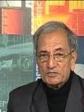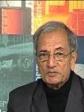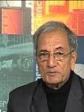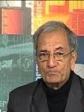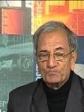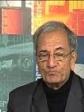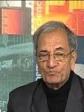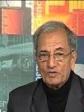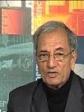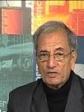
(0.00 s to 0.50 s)

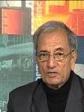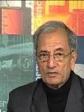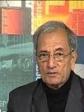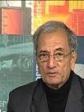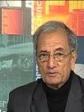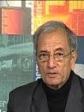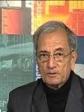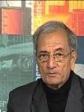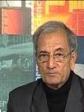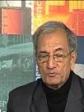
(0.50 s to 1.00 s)
with
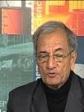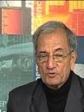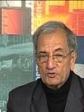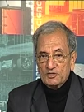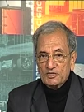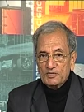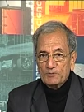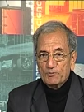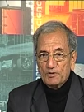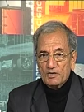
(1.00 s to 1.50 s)
a
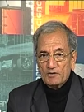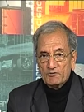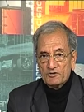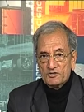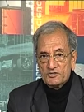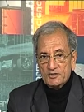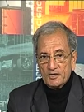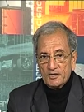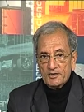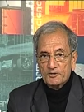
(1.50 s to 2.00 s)
deep
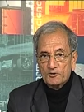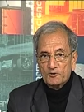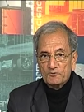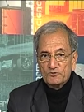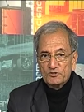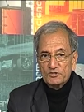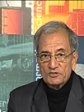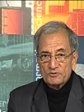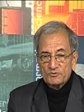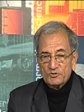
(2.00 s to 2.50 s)
level study
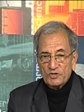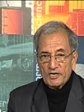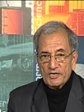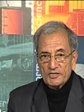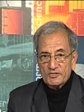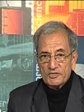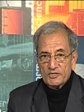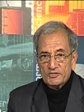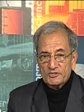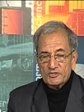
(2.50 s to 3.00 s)
of the
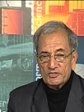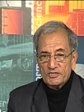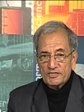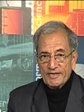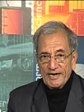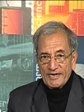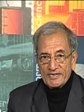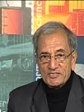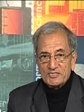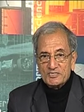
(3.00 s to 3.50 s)
19th
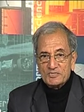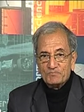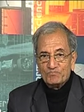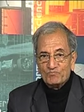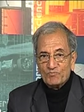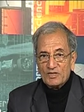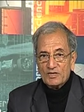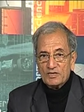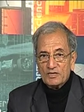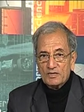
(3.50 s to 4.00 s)
century
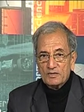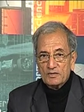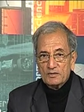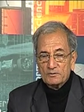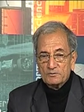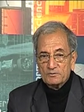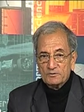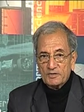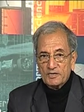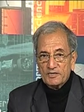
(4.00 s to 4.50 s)
texts
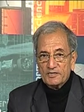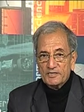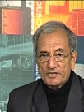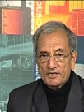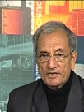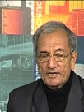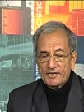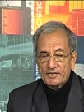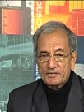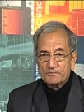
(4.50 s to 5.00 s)
done
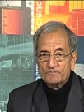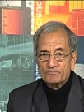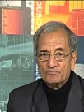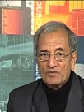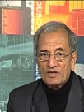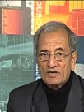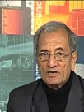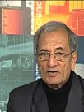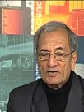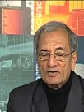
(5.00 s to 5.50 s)
in India
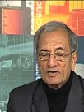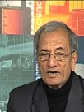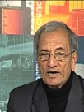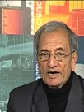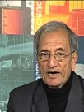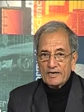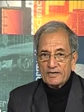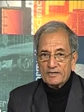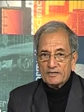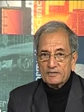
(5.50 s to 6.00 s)

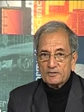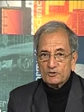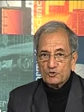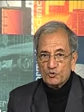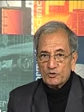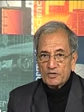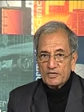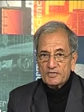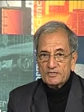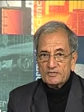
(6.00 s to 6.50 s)
and uh,
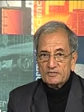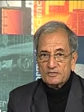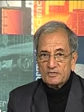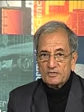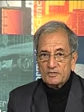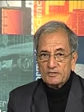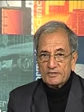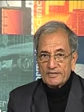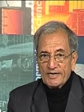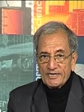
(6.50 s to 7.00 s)

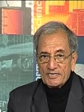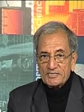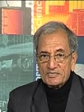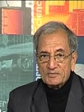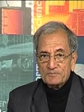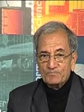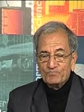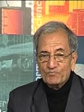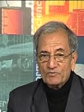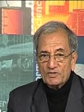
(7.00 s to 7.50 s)
today's uh,
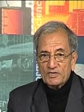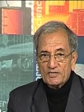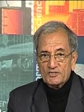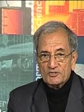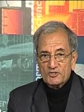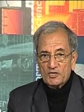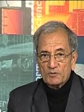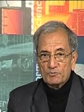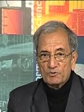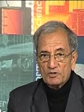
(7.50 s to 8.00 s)
text
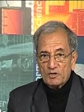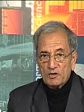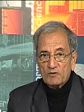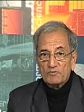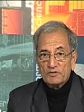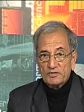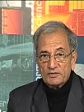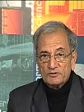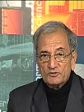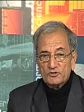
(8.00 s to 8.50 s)
that she'll be
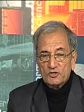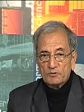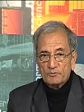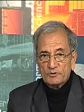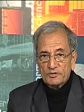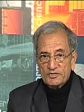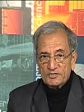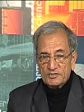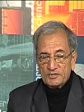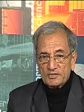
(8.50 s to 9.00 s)
covering,
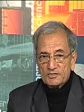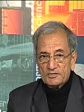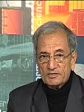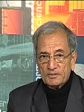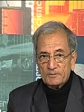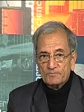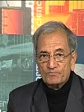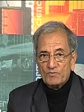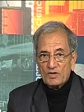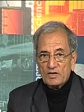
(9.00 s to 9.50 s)
she'll be
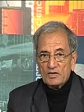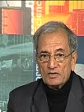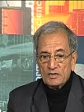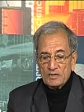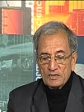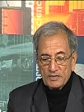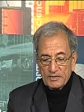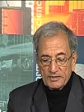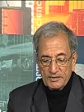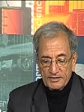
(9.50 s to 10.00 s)
discussing
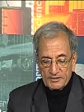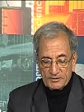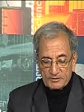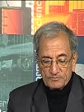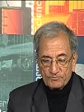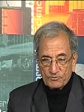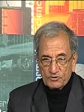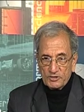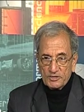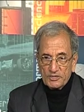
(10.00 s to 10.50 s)
uh,
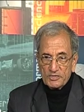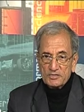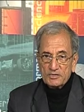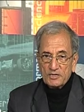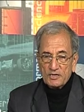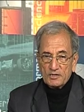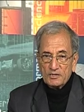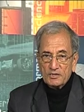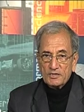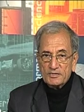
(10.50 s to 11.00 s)
is
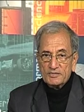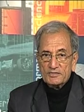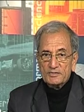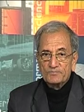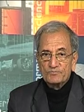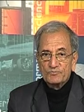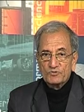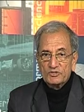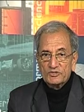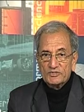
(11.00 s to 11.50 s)
Girish
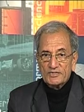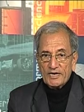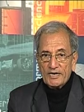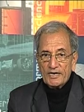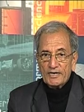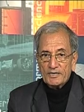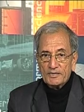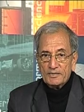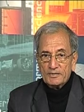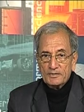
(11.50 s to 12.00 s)
Karnad's
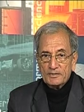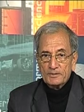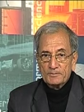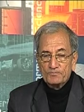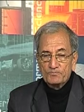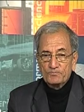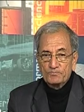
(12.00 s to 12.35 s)
second